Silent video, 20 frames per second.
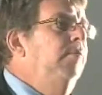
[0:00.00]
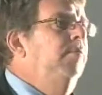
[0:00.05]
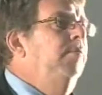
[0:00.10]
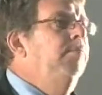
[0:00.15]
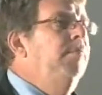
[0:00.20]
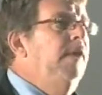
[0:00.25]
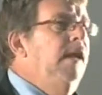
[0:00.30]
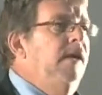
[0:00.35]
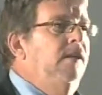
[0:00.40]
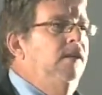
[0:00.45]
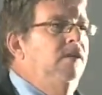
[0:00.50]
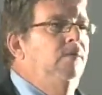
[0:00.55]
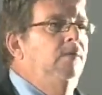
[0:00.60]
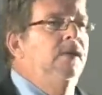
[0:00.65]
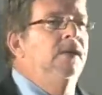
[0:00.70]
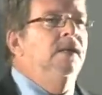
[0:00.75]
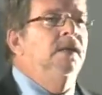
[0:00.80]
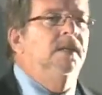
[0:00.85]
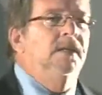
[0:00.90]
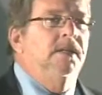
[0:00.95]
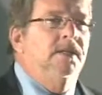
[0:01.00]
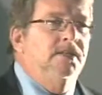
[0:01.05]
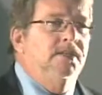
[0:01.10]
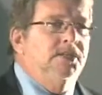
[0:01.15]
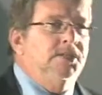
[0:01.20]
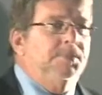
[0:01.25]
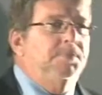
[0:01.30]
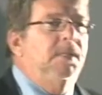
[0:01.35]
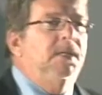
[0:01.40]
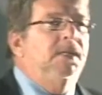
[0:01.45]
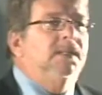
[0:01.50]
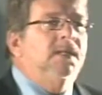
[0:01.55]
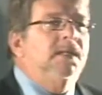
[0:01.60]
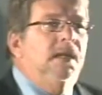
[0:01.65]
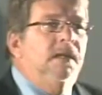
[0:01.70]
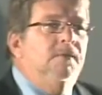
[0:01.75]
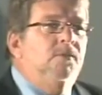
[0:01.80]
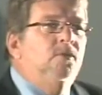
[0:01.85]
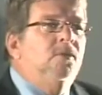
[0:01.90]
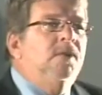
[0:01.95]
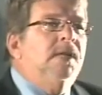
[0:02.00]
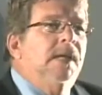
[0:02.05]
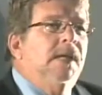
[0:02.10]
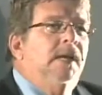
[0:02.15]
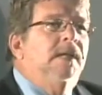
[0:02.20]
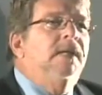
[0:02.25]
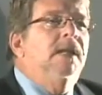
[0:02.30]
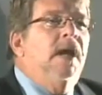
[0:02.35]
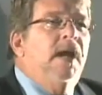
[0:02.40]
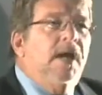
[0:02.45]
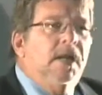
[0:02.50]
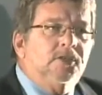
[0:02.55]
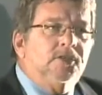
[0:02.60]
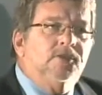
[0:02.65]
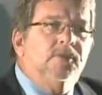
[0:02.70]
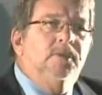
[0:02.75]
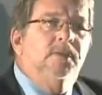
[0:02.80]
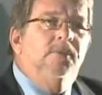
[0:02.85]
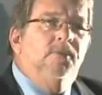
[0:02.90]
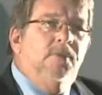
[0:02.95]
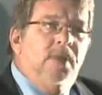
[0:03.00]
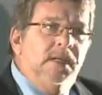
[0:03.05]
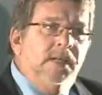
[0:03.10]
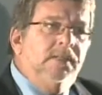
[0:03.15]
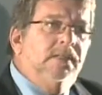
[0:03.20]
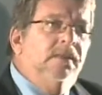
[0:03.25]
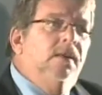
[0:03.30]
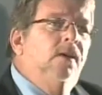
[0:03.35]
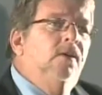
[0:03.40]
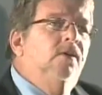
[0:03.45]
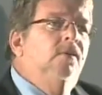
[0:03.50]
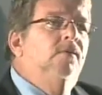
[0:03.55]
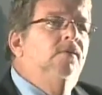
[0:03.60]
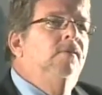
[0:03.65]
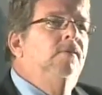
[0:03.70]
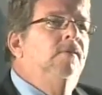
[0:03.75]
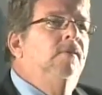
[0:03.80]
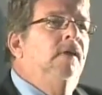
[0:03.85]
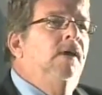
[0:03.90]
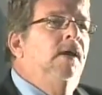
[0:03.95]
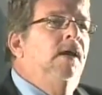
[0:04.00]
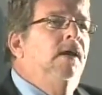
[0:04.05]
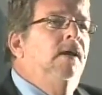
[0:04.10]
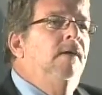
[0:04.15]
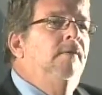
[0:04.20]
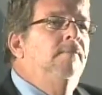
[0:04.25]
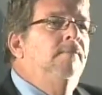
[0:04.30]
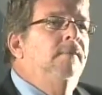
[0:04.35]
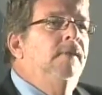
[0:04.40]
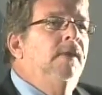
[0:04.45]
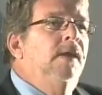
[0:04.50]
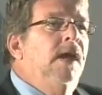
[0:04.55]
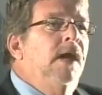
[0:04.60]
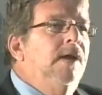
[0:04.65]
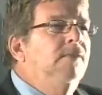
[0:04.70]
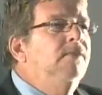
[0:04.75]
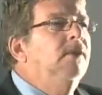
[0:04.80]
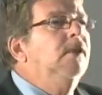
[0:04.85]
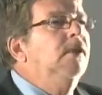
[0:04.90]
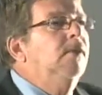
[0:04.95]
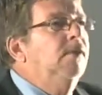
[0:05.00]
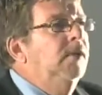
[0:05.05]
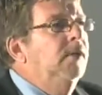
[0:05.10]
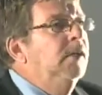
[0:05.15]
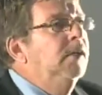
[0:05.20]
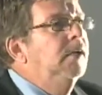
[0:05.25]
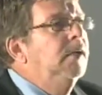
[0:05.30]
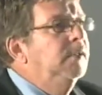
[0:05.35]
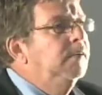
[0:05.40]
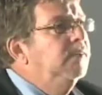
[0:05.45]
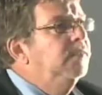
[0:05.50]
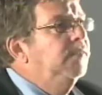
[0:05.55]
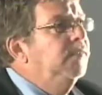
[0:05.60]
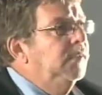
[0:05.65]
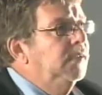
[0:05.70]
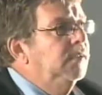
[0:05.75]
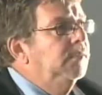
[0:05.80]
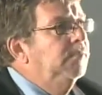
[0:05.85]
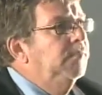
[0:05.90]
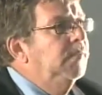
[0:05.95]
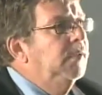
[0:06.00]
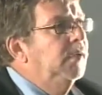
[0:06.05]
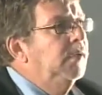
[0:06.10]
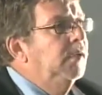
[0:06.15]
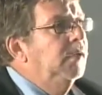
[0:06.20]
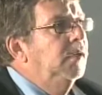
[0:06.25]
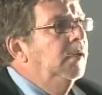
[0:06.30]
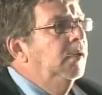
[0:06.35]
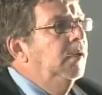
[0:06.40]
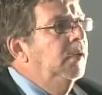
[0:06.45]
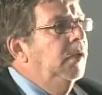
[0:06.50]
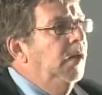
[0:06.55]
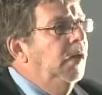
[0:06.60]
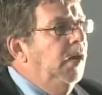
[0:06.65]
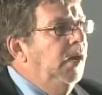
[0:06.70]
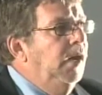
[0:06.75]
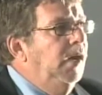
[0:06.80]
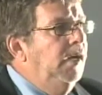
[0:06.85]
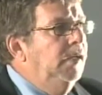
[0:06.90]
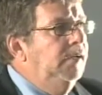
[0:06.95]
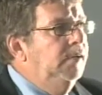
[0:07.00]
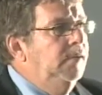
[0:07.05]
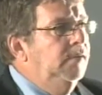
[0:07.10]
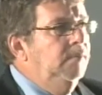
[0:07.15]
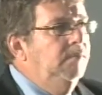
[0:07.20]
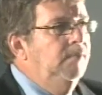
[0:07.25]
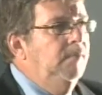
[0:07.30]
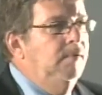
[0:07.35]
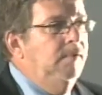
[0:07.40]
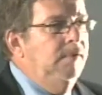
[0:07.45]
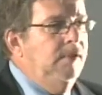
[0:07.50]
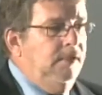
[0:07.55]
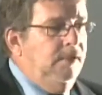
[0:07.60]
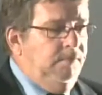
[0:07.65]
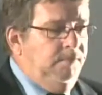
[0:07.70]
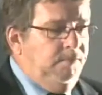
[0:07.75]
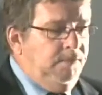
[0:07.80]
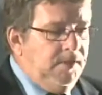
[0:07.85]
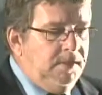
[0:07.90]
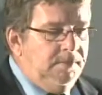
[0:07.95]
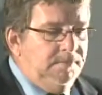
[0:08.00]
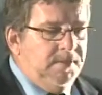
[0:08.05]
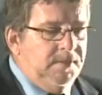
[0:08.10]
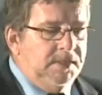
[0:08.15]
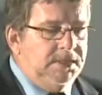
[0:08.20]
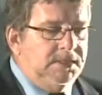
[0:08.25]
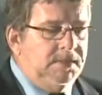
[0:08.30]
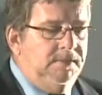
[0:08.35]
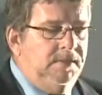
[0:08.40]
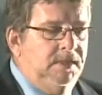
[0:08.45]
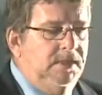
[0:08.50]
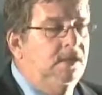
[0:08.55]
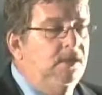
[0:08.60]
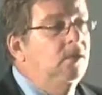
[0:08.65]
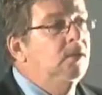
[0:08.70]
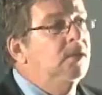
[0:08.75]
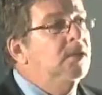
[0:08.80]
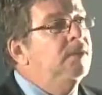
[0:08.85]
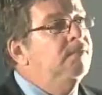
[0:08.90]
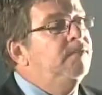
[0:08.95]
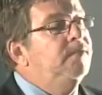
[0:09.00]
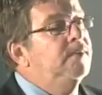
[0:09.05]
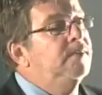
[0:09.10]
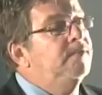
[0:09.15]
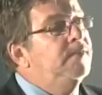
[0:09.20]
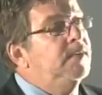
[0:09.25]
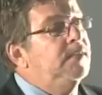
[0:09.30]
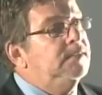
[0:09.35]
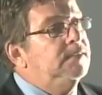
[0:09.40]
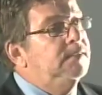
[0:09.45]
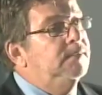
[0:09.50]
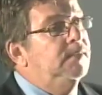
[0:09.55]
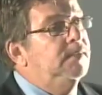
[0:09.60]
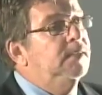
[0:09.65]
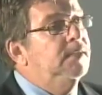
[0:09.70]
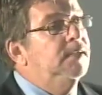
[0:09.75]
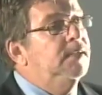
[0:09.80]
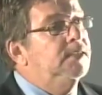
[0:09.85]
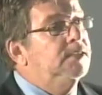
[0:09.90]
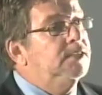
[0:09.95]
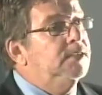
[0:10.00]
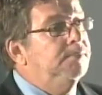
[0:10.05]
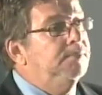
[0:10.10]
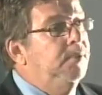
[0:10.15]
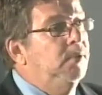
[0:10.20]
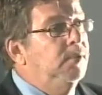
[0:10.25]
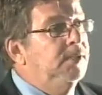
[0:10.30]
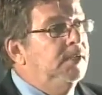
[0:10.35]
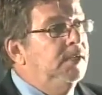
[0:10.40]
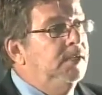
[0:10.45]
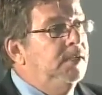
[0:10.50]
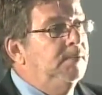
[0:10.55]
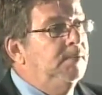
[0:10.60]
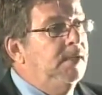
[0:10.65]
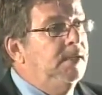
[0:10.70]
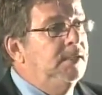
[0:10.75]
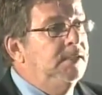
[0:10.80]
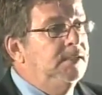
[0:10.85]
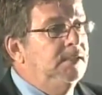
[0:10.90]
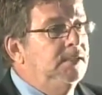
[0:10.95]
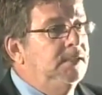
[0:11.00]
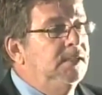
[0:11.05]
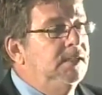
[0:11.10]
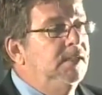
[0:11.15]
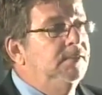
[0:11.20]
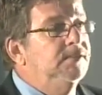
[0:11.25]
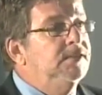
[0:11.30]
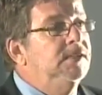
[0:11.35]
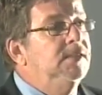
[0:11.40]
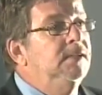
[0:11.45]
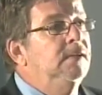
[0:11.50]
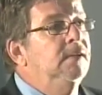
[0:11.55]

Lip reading: by the way and in your spare time. You can actually right now have a career in film. And the film festival, the local film festival that is supported here by the TTFC,